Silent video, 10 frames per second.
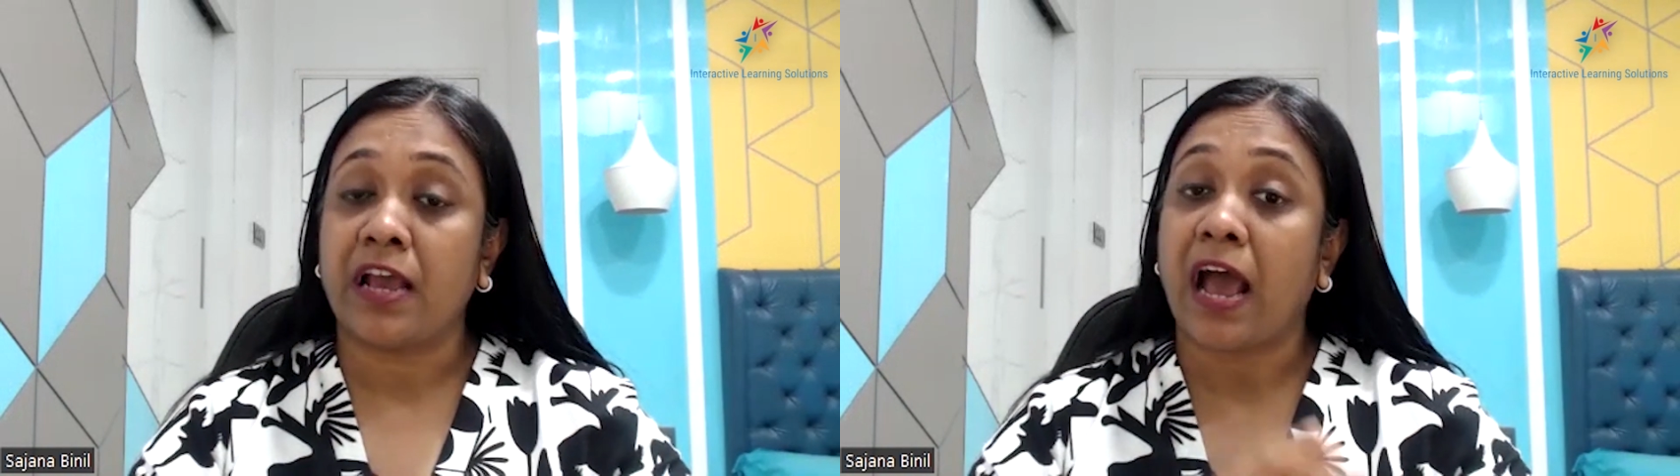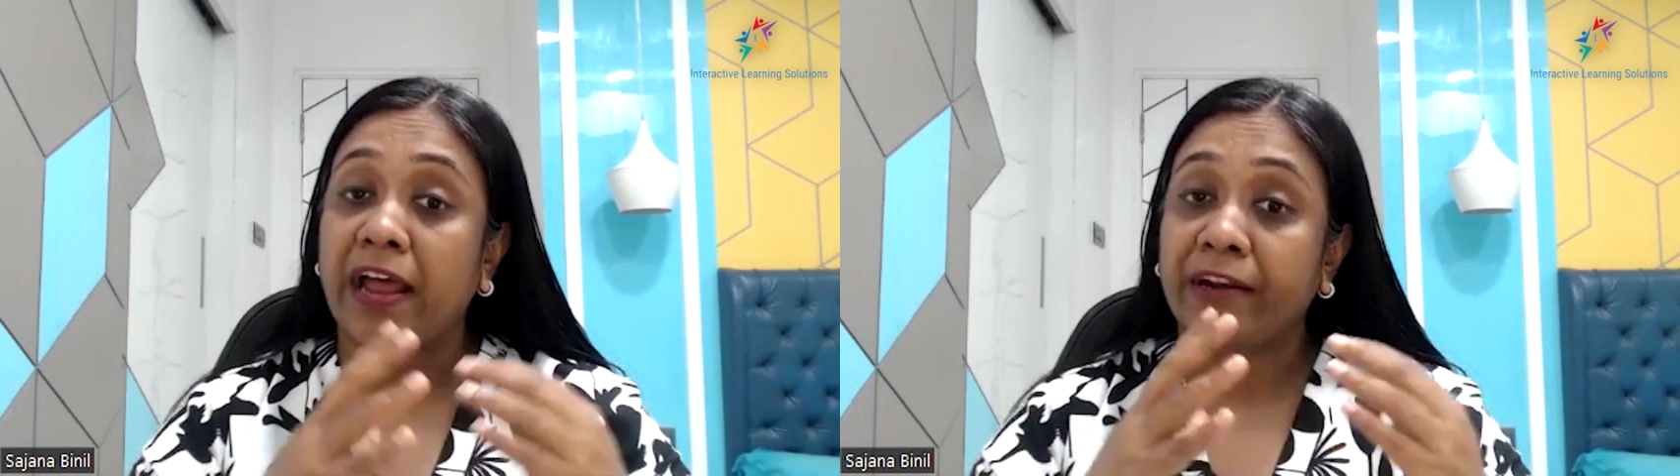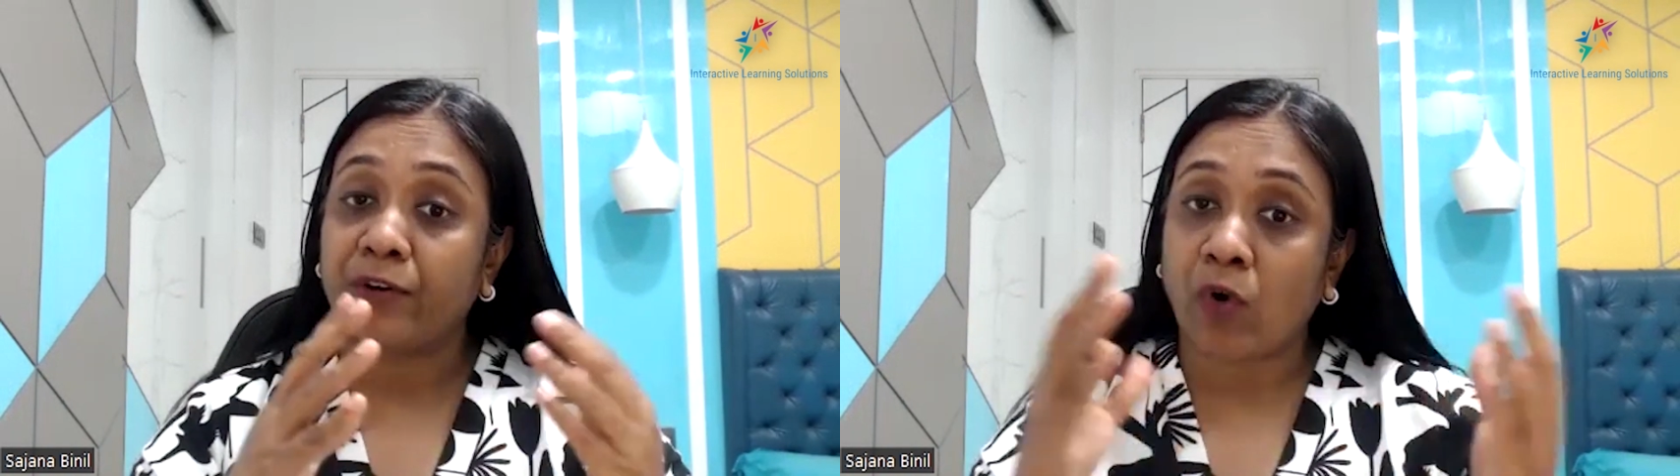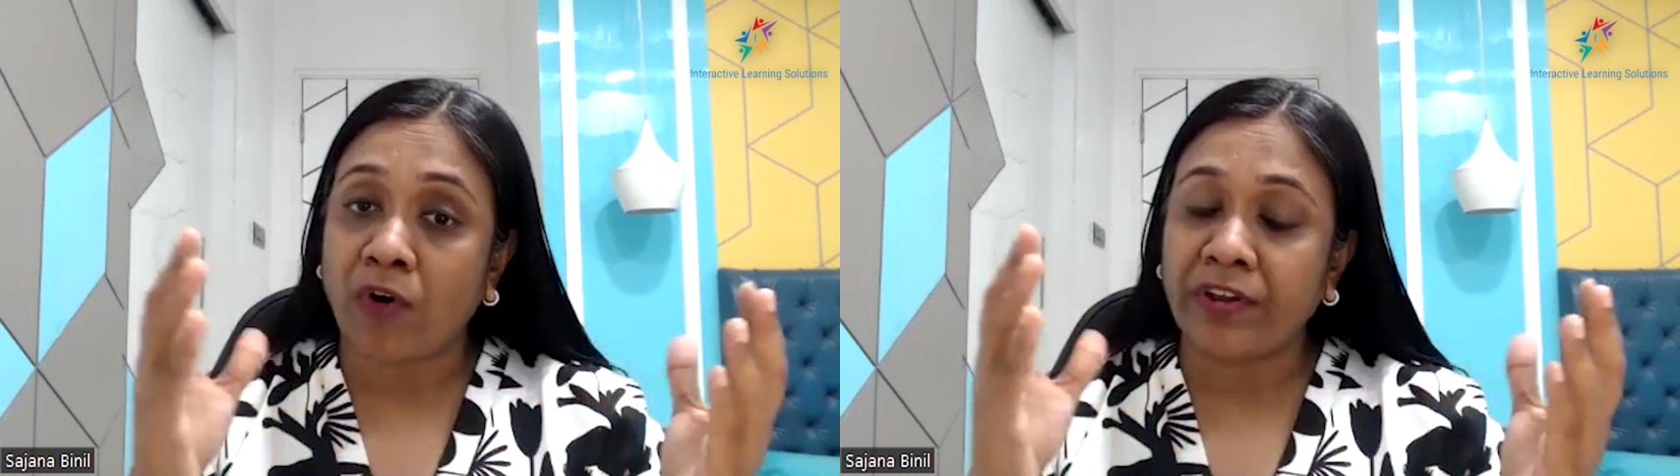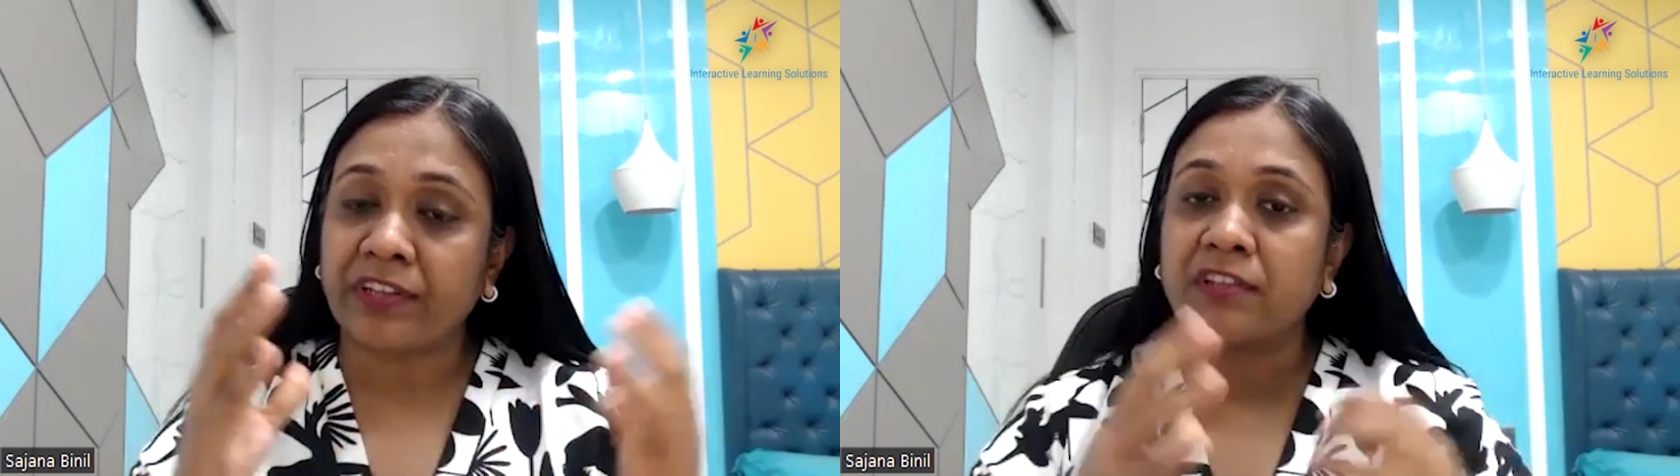and draw
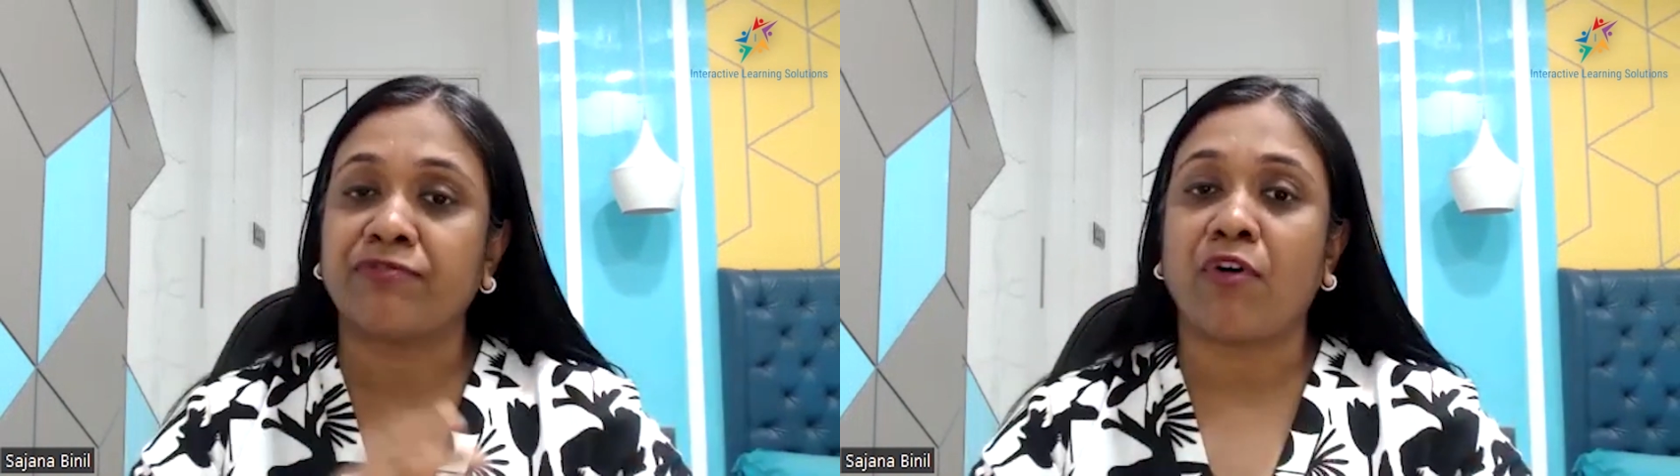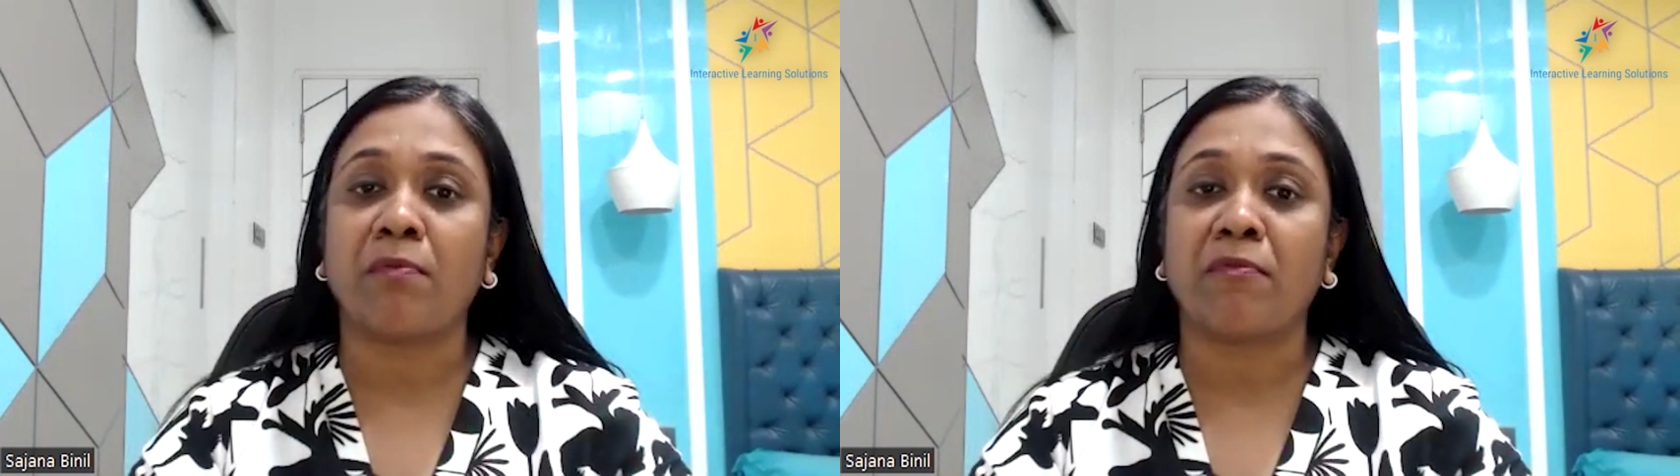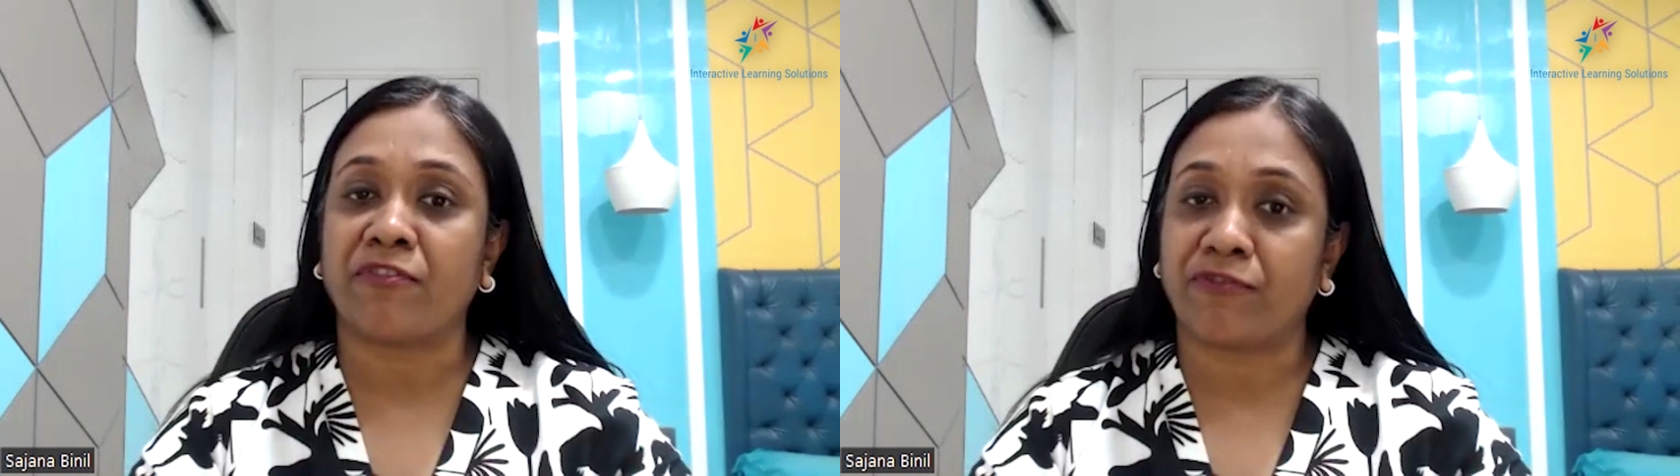it in the form of a